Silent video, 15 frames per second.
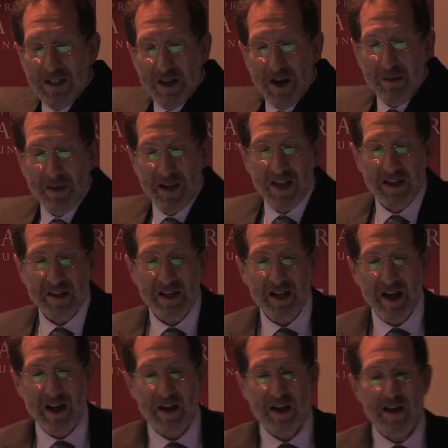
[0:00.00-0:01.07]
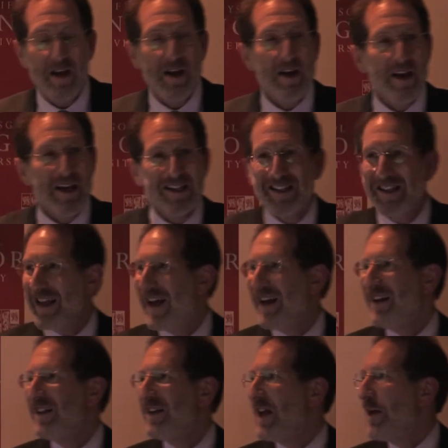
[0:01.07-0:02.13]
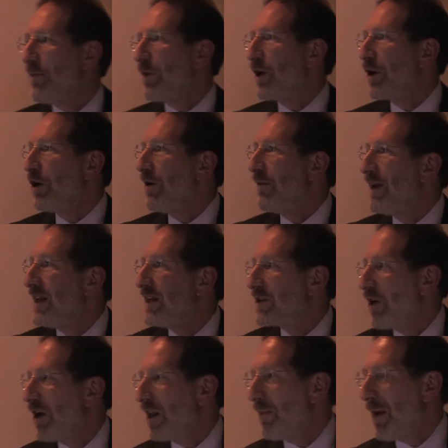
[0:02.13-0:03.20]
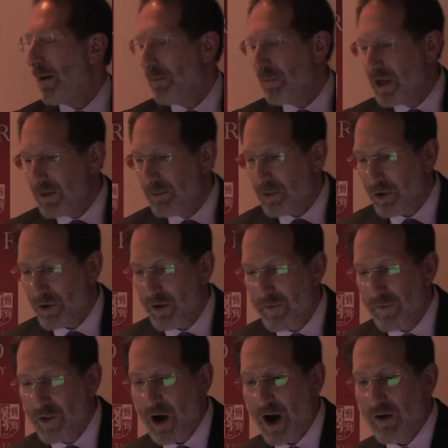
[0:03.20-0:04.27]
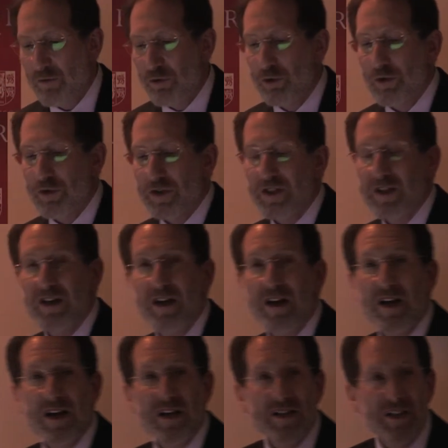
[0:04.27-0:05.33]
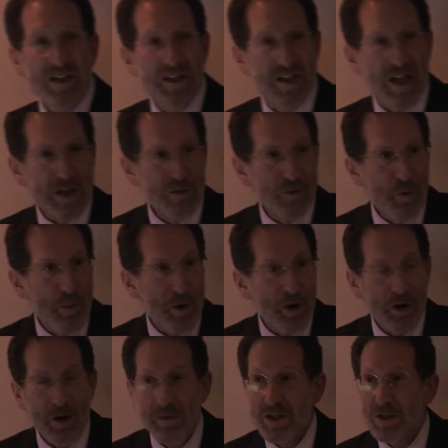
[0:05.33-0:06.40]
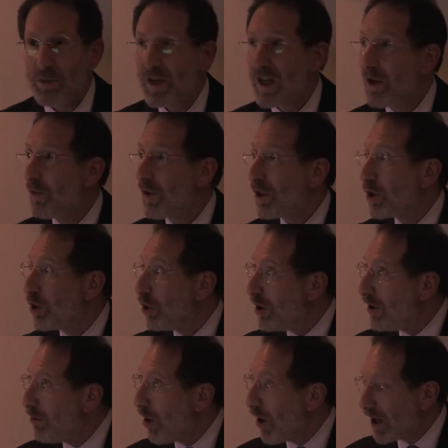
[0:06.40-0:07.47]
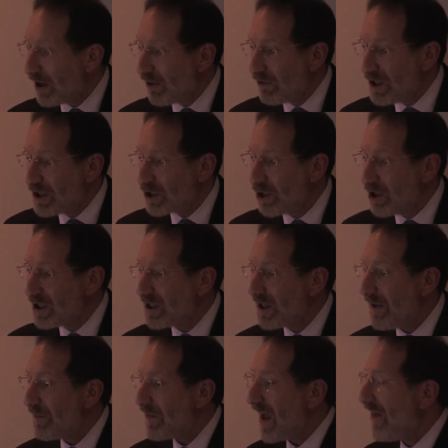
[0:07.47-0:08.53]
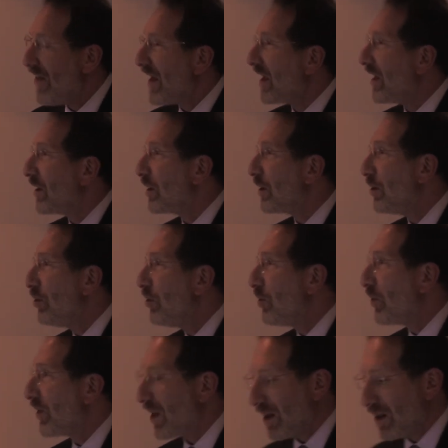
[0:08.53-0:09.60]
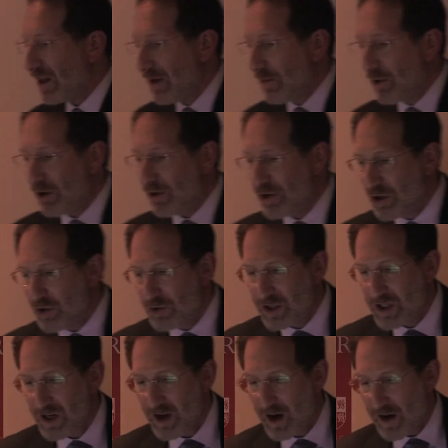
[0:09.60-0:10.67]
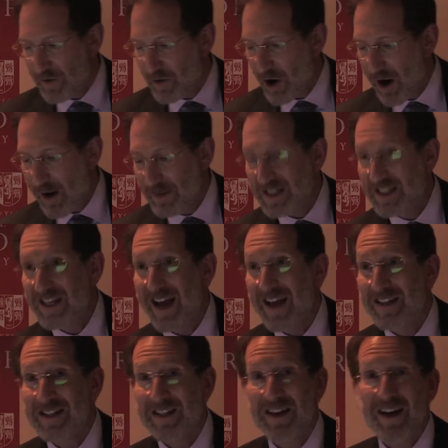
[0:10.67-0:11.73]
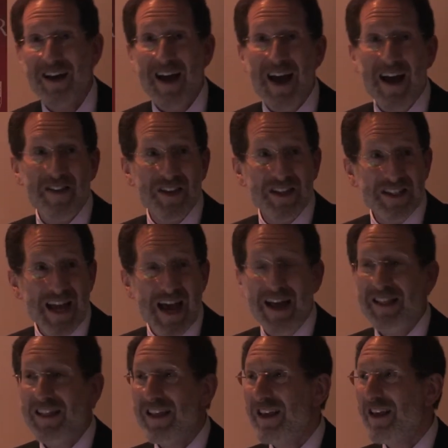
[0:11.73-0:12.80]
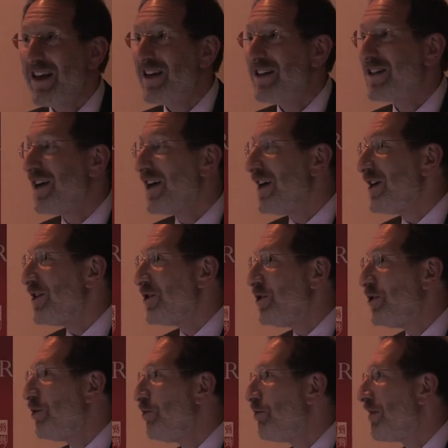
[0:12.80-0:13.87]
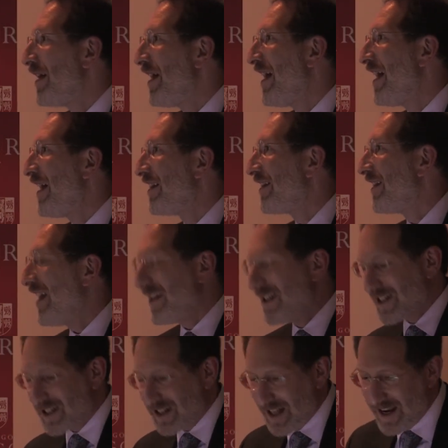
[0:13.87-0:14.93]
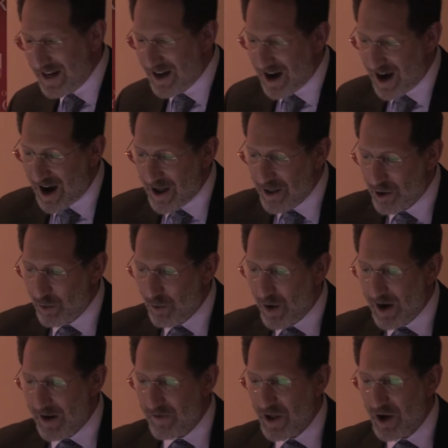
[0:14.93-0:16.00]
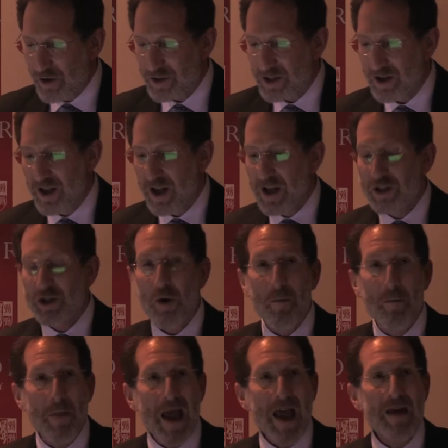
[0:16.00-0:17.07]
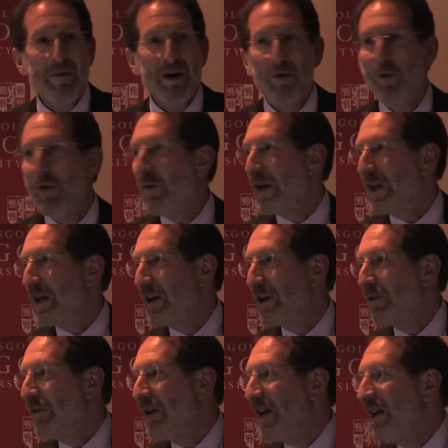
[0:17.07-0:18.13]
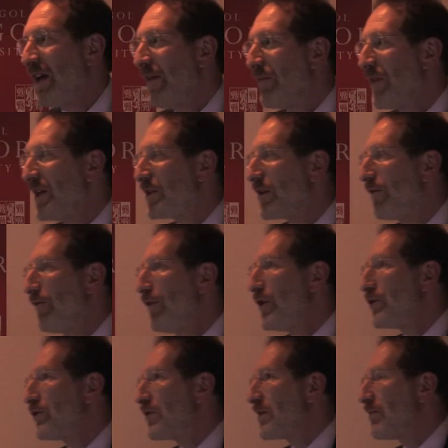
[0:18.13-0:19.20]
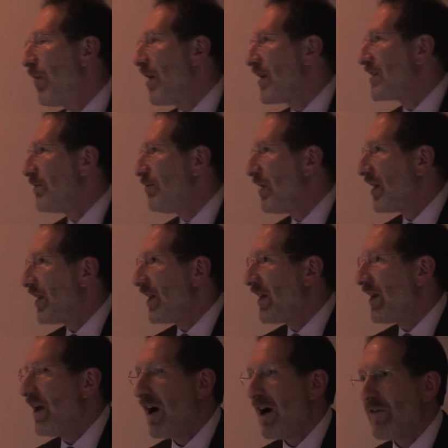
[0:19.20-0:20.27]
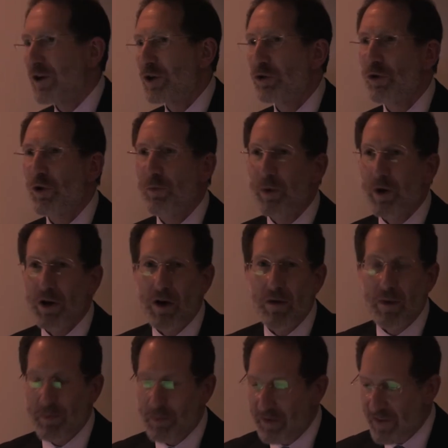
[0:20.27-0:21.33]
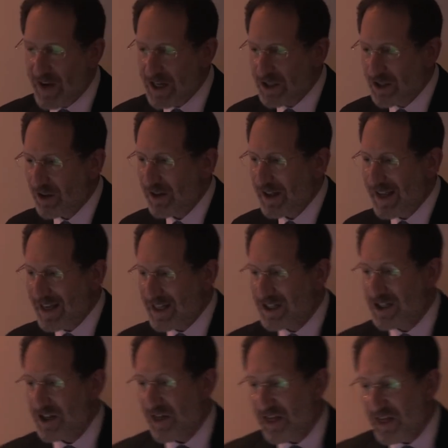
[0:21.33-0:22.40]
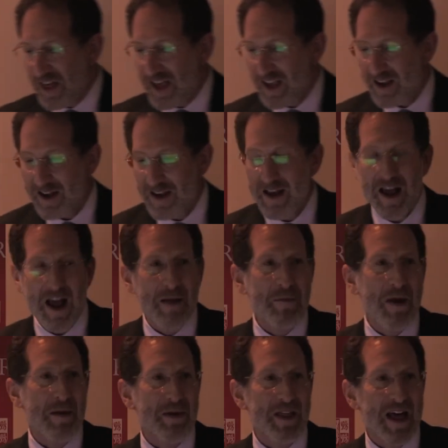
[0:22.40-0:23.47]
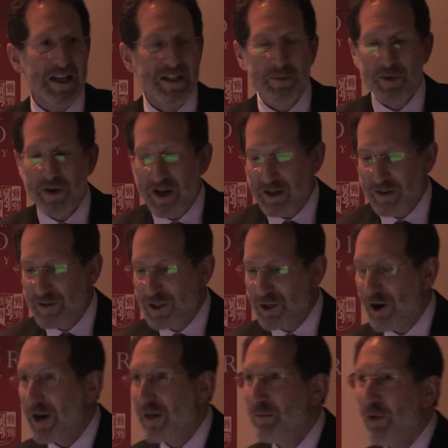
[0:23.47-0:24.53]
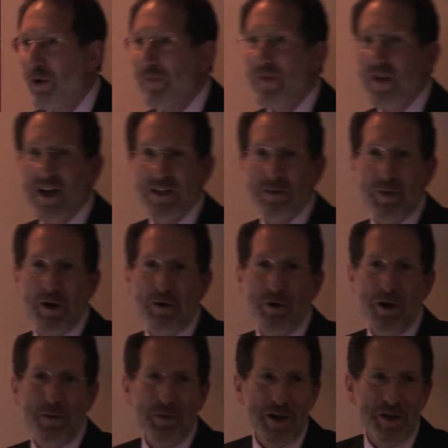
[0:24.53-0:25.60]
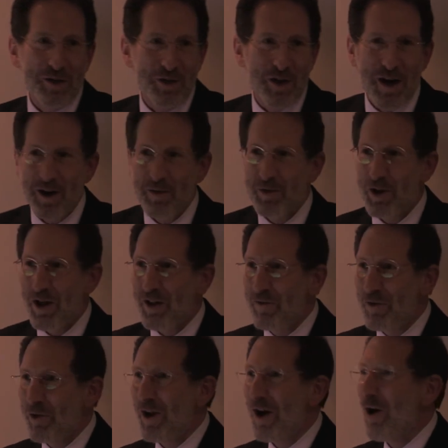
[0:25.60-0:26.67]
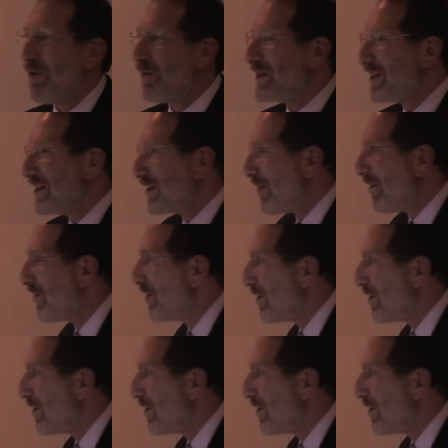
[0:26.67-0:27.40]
and time again today, is at the end of the day, procurement is all about people, not rules. Successful procurements begin with good market research and they conclude with a liberal use of common sense. And the sad thing is, is you can't legislate either one of those. So maybe what we can agree is the first responsibility of a true procurement professional is to think, and maybe that's a productive starting point. It's been a real pleasure talking with all of you, and I hope we see some of